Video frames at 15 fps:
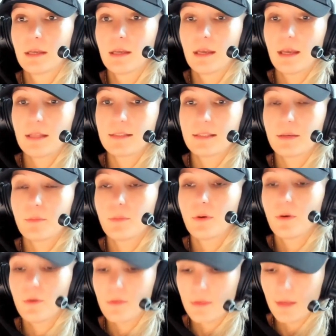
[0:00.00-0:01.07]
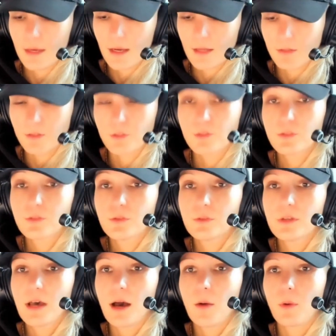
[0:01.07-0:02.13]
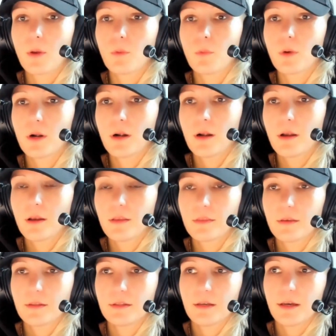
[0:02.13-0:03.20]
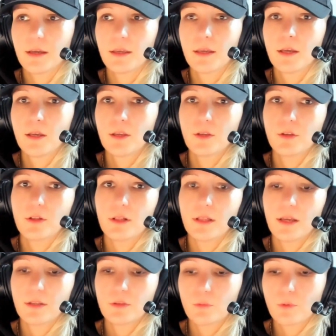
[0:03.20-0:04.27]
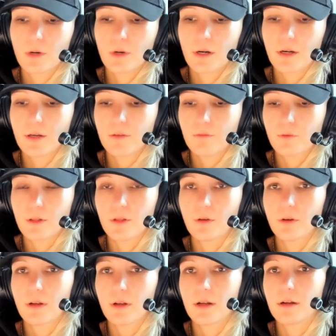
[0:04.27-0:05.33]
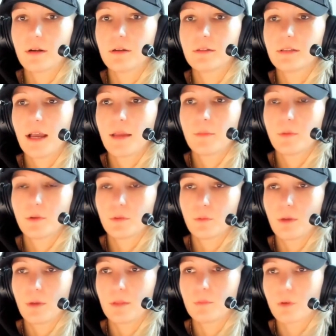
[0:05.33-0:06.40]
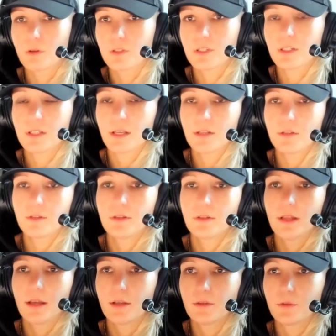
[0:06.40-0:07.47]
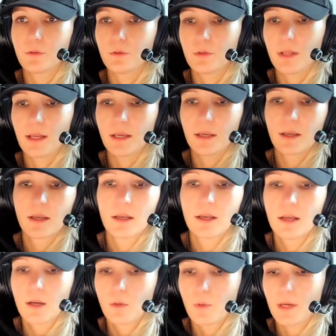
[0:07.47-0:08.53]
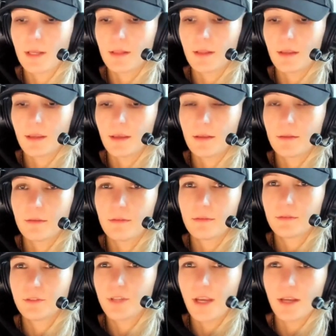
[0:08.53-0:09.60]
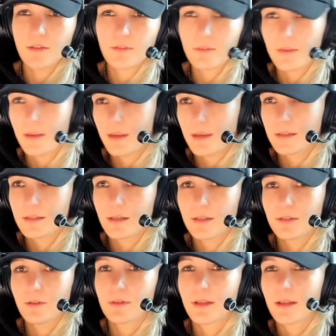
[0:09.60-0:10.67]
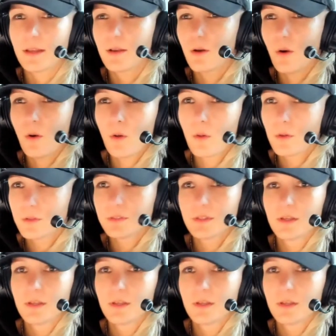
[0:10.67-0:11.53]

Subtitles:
at some point, they understood how I work, that I like to work for a longer time on one project. I don't like to like quickly change things. I don't like calls